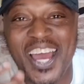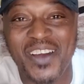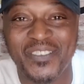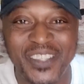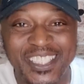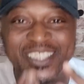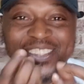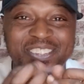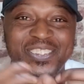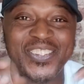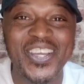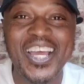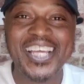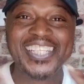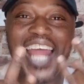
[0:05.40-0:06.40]
You know how we
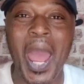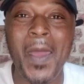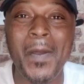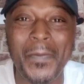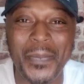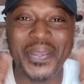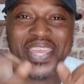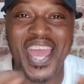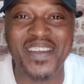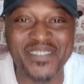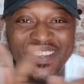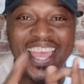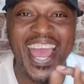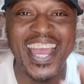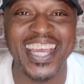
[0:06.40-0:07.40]
do 9
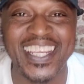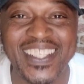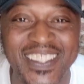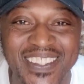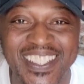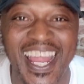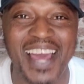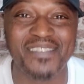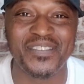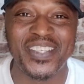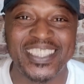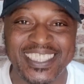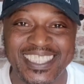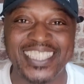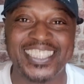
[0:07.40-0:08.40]
p.m. gang and all that
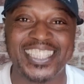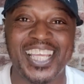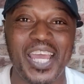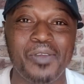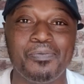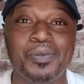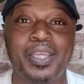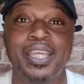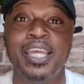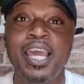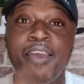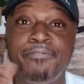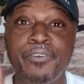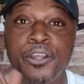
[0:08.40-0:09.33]
business. You get me?